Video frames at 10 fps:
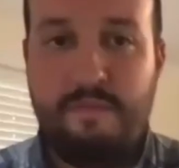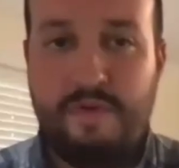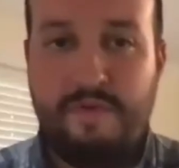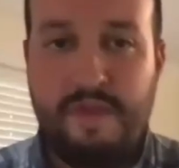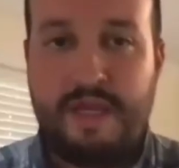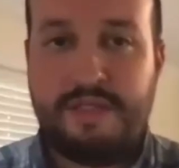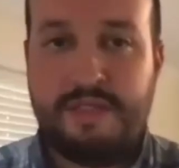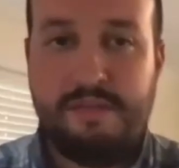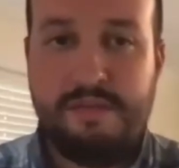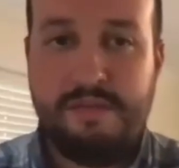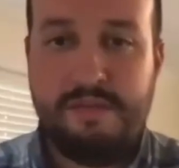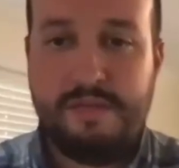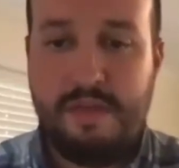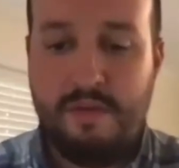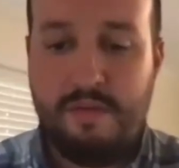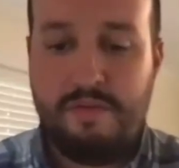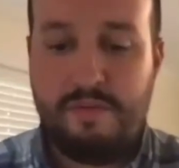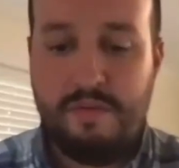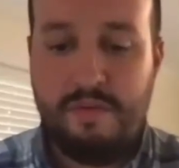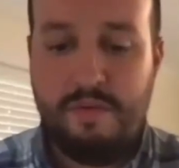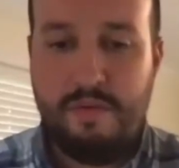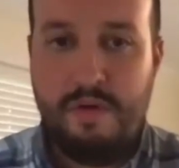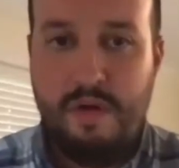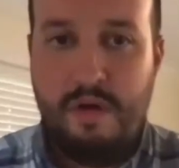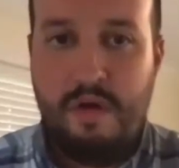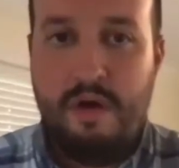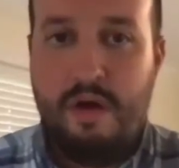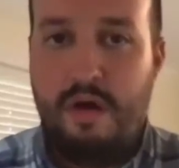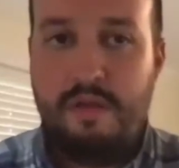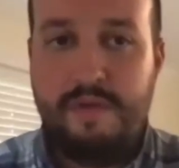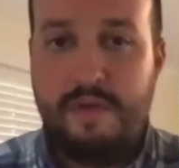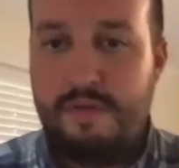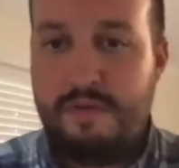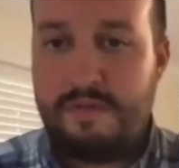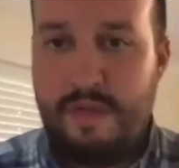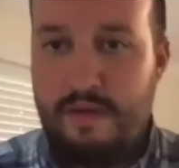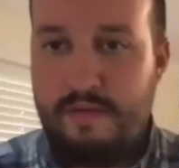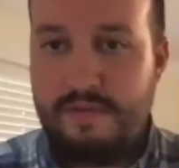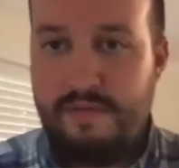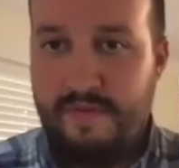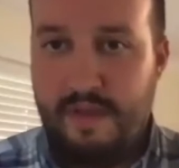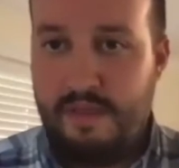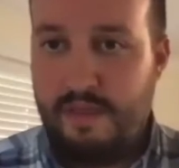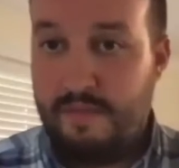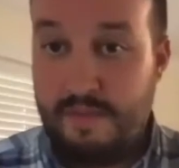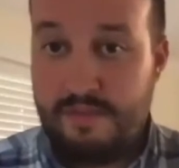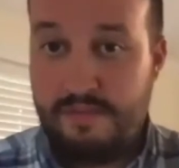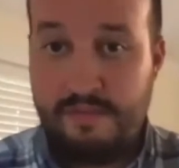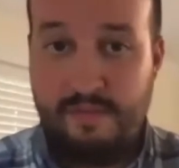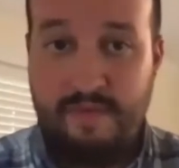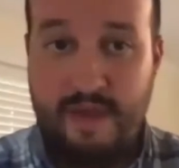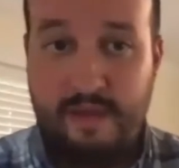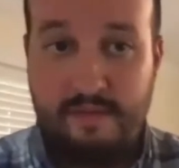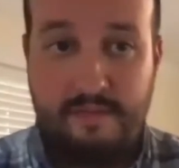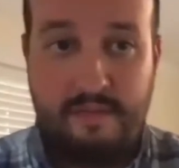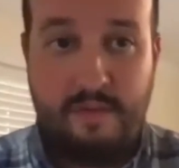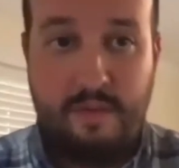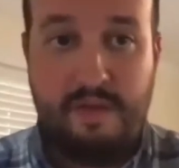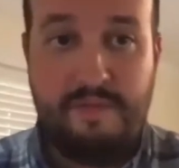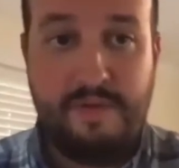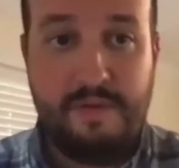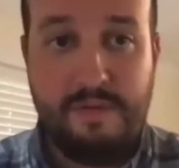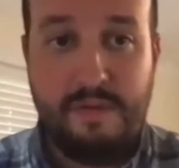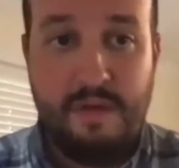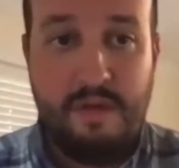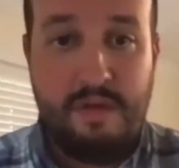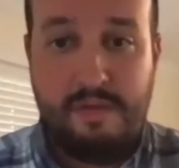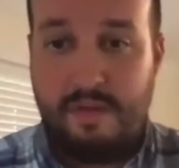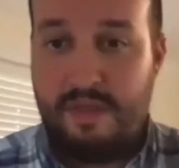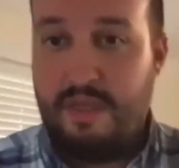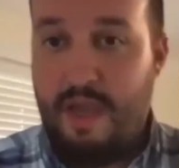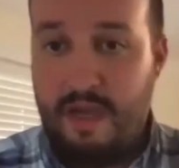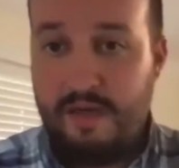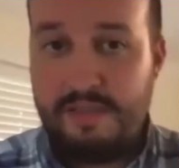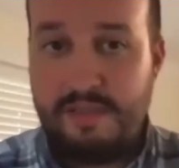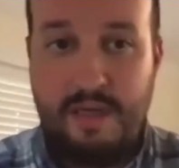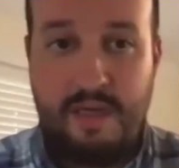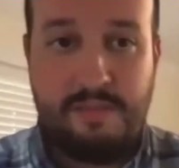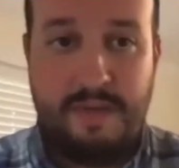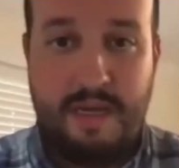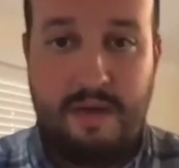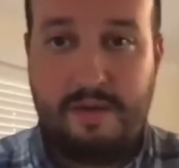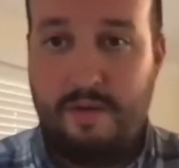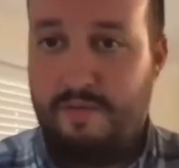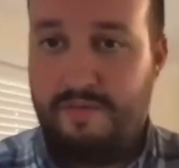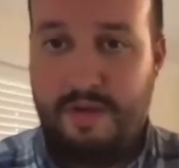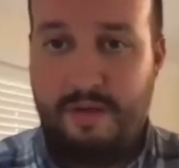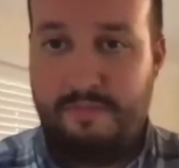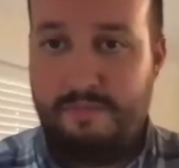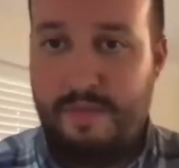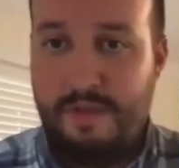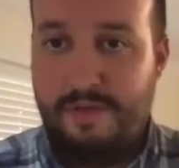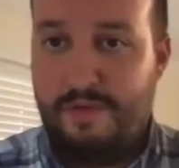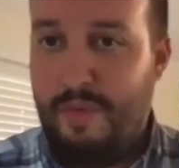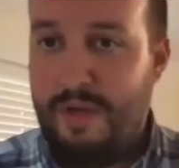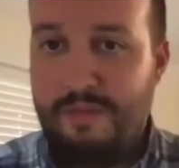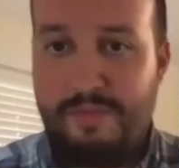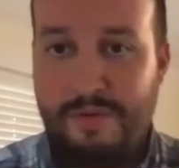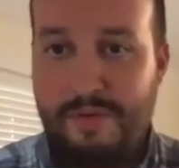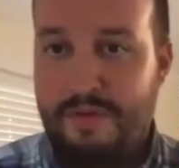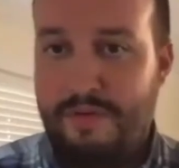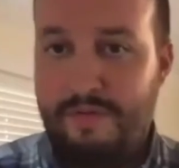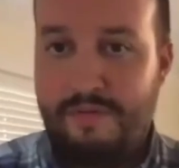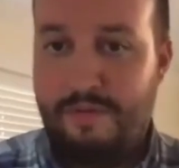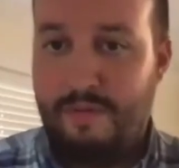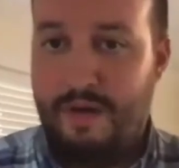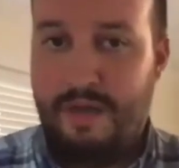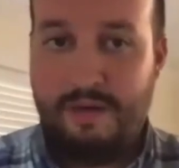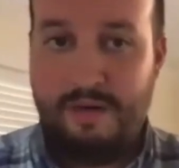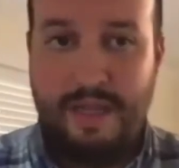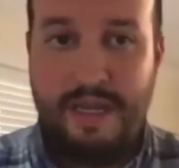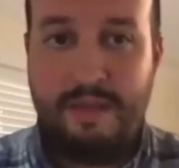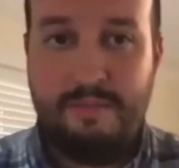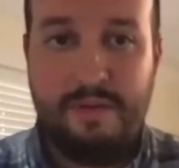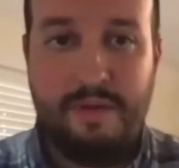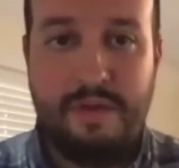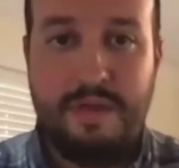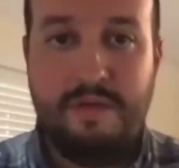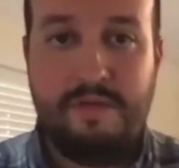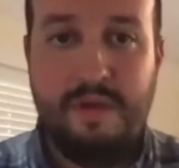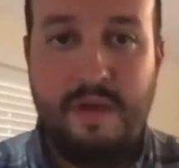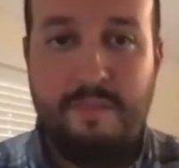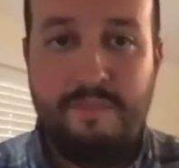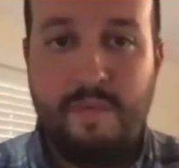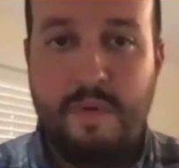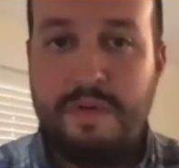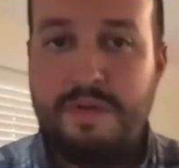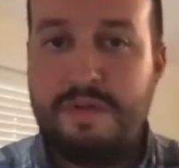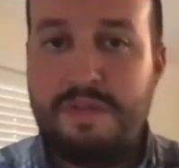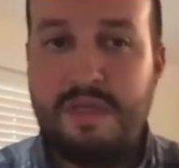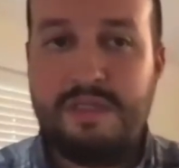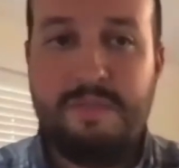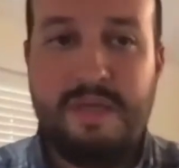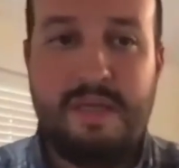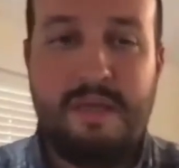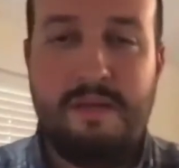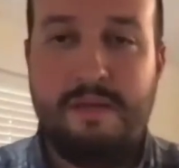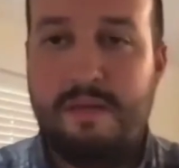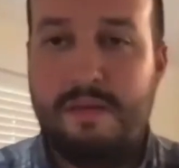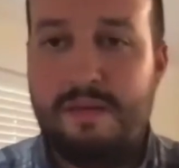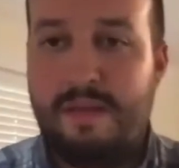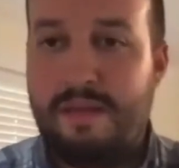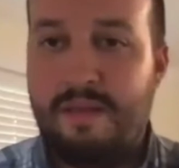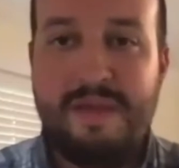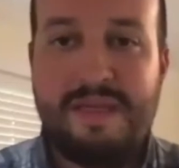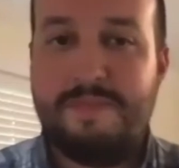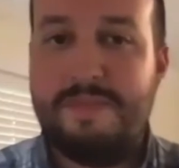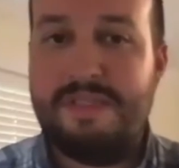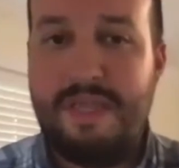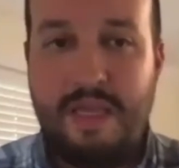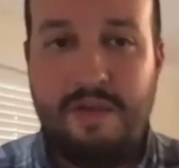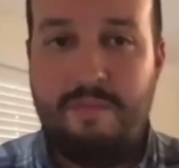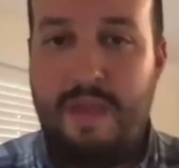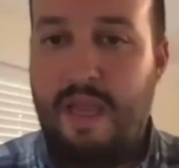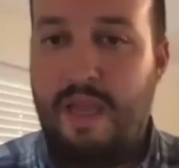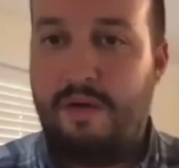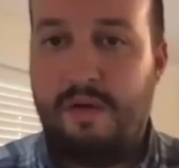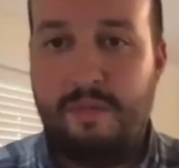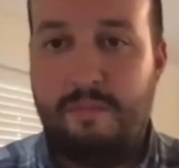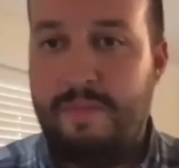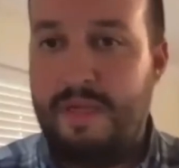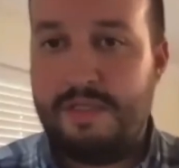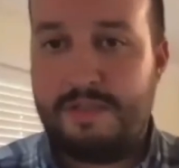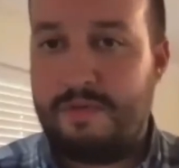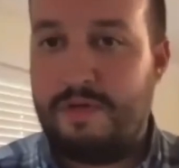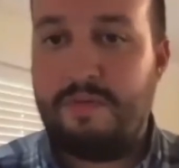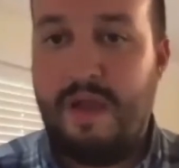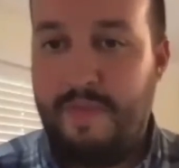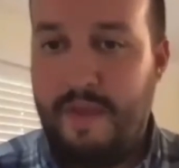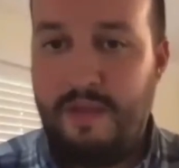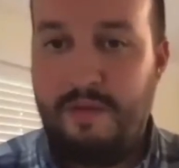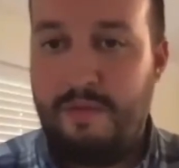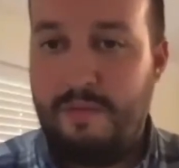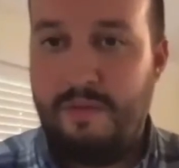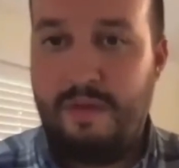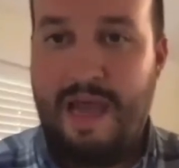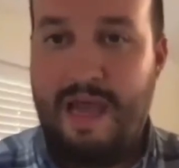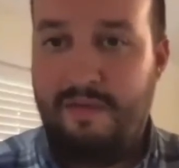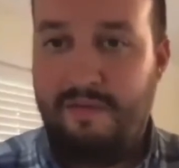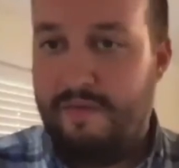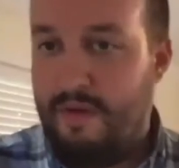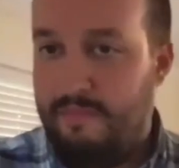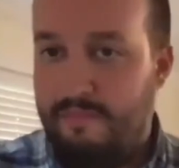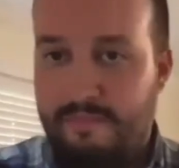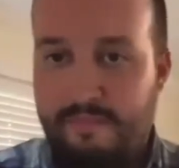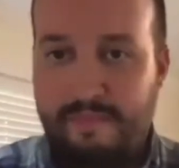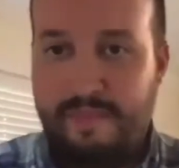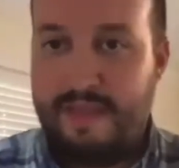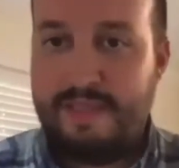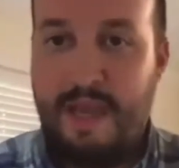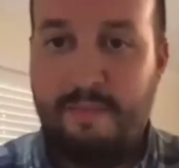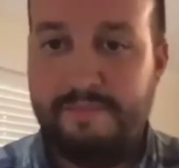reflection. So through all of those rounds of funding, which you've had quite a few, the key hires you talked about going from 20 employees to 180 employees, what would you say has been like the biggest mistake you made or biggest regret that you have from that time?